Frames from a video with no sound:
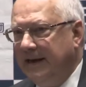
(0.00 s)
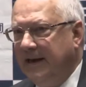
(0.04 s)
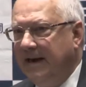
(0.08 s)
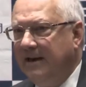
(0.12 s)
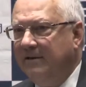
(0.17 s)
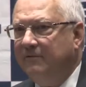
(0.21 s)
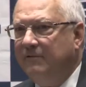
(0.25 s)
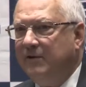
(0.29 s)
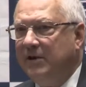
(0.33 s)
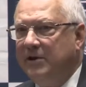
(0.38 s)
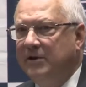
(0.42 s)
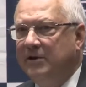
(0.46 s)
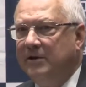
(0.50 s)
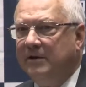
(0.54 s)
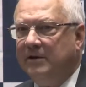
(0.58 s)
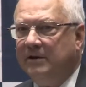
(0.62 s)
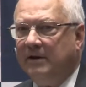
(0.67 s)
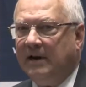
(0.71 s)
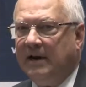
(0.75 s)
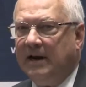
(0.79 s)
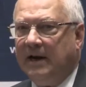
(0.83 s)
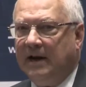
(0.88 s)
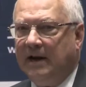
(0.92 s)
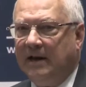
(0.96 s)
Every
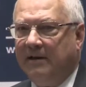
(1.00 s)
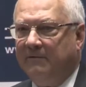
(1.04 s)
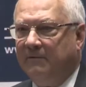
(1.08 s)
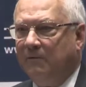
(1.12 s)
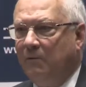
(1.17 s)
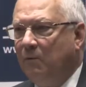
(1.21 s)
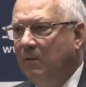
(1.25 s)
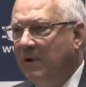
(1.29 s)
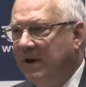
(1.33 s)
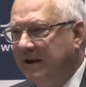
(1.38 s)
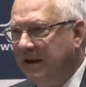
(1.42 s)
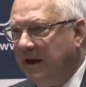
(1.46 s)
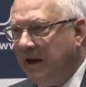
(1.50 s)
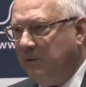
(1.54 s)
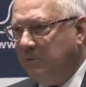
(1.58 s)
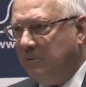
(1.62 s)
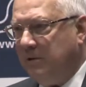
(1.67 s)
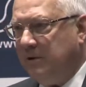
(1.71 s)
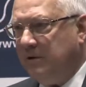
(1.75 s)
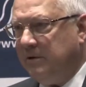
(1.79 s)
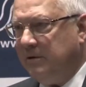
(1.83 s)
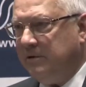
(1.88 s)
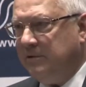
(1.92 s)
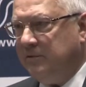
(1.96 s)
year I have 1
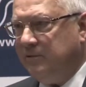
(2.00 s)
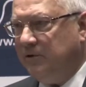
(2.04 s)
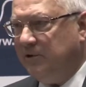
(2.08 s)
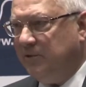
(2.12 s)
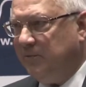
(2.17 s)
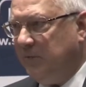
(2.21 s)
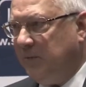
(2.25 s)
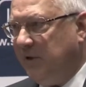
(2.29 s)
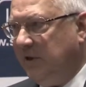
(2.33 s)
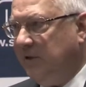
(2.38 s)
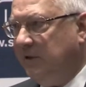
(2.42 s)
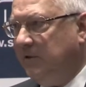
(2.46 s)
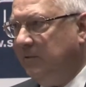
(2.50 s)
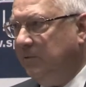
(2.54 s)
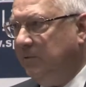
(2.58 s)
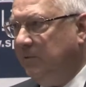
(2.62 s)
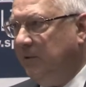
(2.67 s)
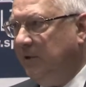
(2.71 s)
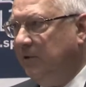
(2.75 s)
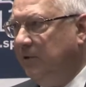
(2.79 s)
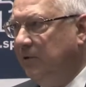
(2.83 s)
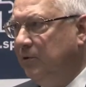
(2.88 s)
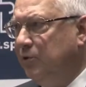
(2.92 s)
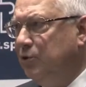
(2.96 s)
hour to speak
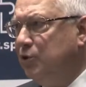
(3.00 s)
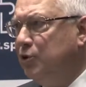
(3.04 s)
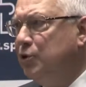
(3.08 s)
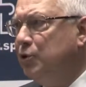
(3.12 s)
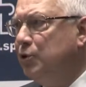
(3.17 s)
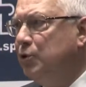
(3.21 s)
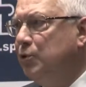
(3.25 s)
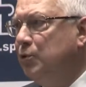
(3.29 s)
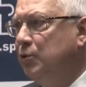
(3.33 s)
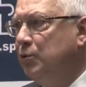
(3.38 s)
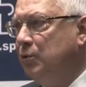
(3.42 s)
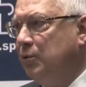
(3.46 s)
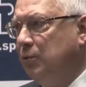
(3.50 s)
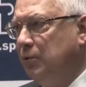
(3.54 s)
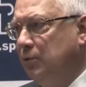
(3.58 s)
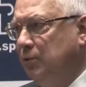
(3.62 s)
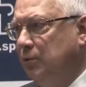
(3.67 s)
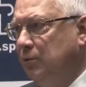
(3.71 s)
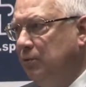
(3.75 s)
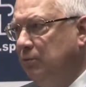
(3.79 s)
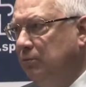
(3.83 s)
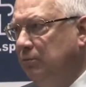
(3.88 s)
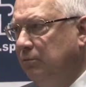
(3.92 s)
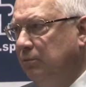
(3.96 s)
with the
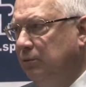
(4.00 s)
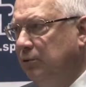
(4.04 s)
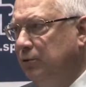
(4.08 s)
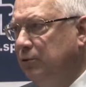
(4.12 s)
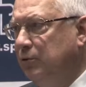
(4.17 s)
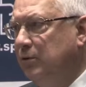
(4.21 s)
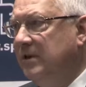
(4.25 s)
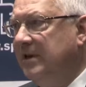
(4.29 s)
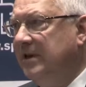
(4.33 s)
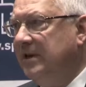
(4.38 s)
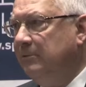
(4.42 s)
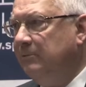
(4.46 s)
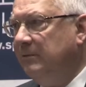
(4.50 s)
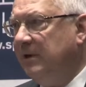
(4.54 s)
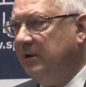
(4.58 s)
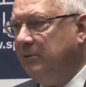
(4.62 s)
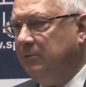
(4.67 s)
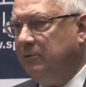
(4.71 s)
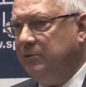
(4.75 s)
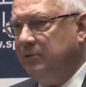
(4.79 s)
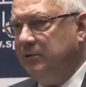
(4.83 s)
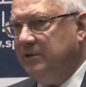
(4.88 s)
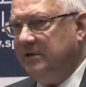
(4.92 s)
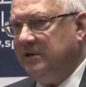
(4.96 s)
newly
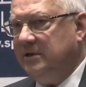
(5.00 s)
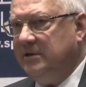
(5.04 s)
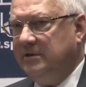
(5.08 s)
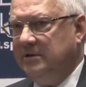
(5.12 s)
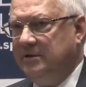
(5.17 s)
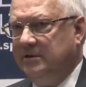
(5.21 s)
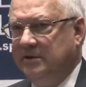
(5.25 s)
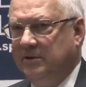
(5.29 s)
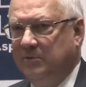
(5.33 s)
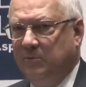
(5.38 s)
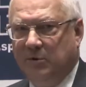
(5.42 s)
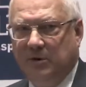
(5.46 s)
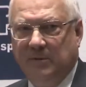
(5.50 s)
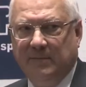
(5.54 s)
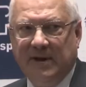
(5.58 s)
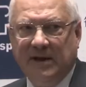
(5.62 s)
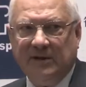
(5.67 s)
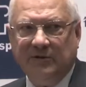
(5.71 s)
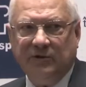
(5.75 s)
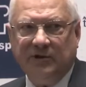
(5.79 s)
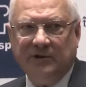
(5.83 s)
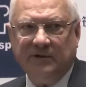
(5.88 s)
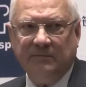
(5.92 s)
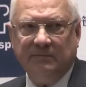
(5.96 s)
recruited
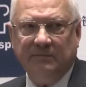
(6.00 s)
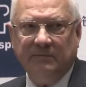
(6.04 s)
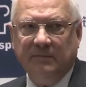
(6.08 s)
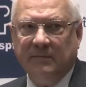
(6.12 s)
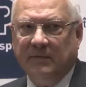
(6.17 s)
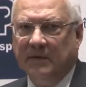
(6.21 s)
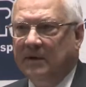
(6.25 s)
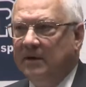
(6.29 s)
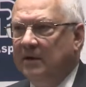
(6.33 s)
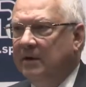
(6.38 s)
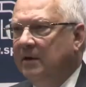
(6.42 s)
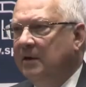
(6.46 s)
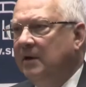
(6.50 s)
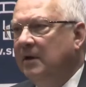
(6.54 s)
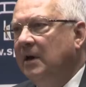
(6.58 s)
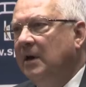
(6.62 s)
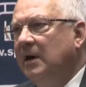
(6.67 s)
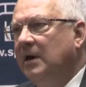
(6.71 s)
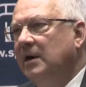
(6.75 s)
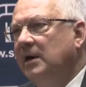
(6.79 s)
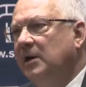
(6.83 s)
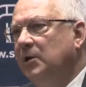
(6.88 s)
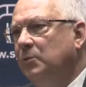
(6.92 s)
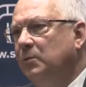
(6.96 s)
diplomats.
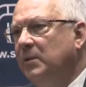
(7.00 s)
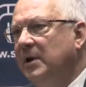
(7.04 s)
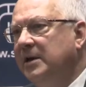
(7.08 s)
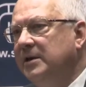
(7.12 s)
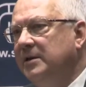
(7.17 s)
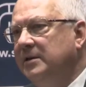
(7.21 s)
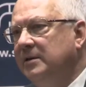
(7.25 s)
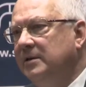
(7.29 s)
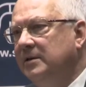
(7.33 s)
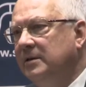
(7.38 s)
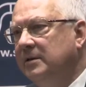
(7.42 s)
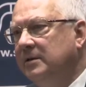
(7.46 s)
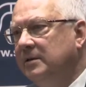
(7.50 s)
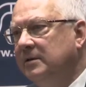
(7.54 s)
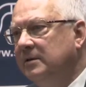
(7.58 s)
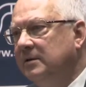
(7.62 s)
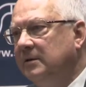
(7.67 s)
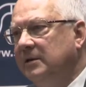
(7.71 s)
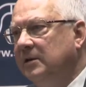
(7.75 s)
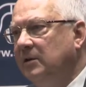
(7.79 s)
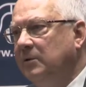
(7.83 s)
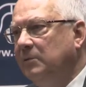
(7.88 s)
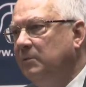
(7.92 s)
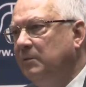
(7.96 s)
In 1
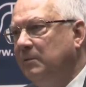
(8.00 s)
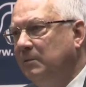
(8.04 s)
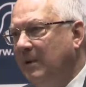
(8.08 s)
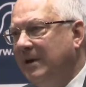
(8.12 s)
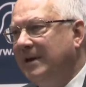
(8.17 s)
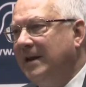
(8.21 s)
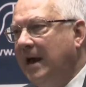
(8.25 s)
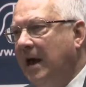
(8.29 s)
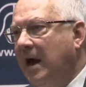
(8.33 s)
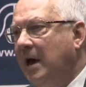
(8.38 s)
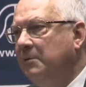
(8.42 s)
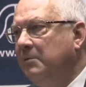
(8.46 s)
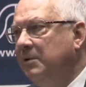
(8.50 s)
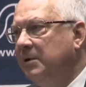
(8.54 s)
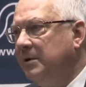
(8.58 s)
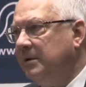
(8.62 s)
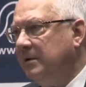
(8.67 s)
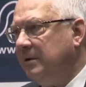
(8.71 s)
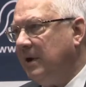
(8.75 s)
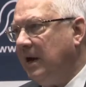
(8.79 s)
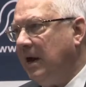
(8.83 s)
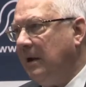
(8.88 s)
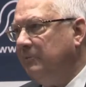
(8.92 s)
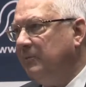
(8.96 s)

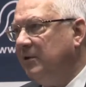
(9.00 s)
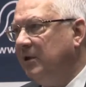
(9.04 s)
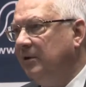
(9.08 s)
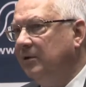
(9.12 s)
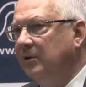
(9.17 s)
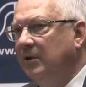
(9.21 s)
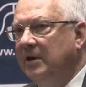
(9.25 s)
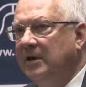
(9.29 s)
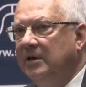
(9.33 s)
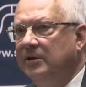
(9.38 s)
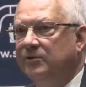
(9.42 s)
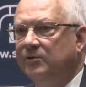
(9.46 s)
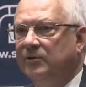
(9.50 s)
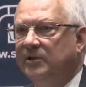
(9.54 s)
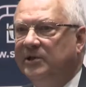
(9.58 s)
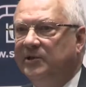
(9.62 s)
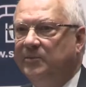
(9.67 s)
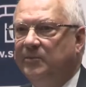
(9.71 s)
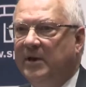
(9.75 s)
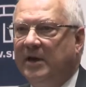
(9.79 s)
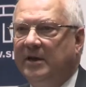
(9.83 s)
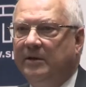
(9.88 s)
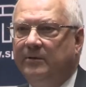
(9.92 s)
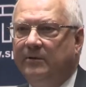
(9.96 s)
hour, I'm not going to
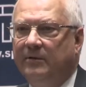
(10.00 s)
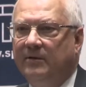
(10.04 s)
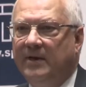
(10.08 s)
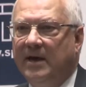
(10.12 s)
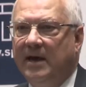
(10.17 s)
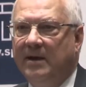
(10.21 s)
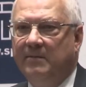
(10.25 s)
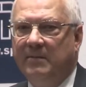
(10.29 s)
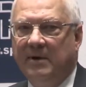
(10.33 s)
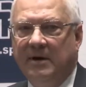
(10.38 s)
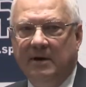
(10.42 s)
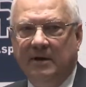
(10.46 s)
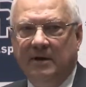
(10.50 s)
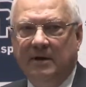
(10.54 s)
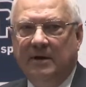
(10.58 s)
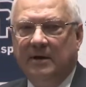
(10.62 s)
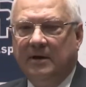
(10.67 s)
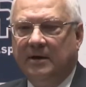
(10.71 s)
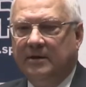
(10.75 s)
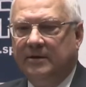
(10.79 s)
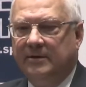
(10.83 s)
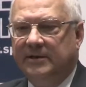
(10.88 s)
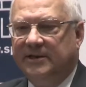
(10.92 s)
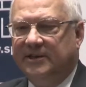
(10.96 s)
explain to them
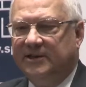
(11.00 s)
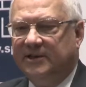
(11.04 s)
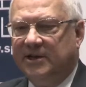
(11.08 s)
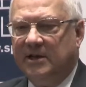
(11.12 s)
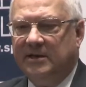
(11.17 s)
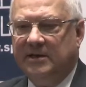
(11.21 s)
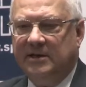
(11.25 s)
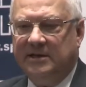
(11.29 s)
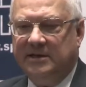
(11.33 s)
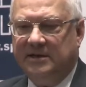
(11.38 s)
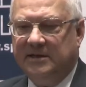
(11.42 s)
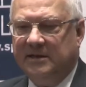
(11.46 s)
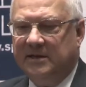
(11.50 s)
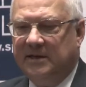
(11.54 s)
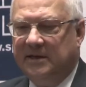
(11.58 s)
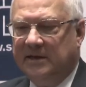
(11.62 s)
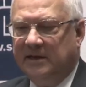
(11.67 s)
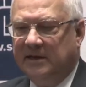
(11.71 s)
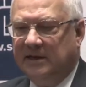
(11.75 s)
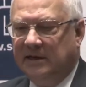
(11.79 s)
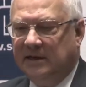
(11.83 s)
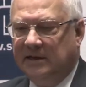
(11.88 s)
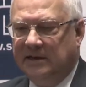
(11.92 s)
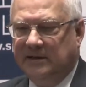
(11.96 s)

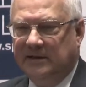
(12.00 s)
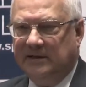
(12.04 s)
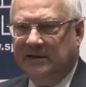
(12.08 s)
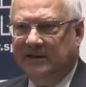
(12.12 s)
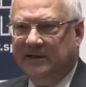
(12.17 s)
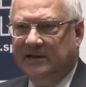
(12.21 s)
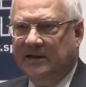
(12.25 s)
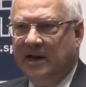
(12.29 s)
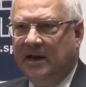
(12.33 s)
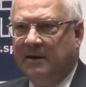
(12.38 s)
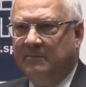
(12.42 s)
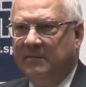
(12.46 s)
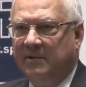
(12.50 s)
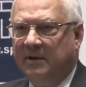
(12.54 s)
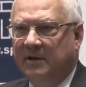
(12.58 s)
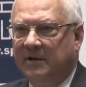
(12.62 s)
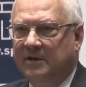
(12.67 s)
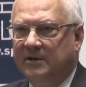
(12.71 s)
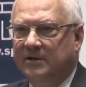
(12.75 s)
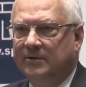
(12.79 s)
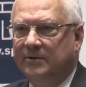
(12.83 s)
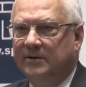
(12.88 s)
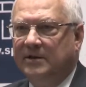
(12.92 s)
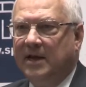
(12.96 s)
Christianity and Islam
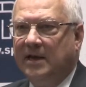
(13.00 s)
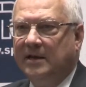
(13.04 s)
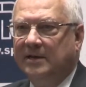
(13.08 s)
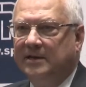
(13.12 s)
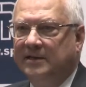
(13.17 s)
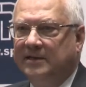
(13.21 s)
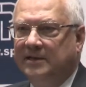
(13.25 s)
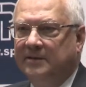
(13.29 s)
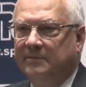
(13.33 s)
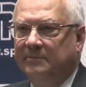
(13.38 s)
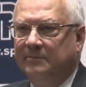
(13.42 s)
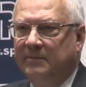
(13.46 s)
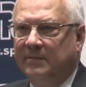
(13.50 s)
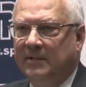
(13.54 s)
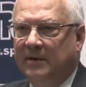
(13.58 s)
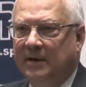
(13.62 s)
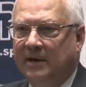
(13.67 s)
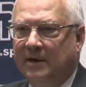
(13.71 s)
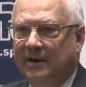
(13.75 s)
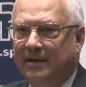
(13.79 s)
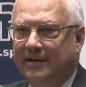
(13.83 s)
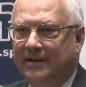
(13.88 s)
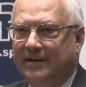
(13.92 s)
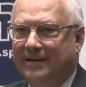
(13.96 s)
and Judaism
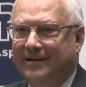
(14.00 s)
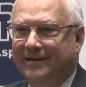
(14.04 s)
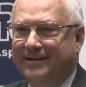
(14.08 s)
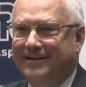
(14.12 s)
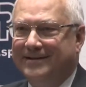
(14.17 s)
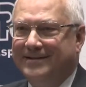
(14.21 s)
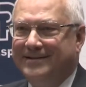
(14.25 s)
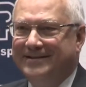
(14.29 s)
and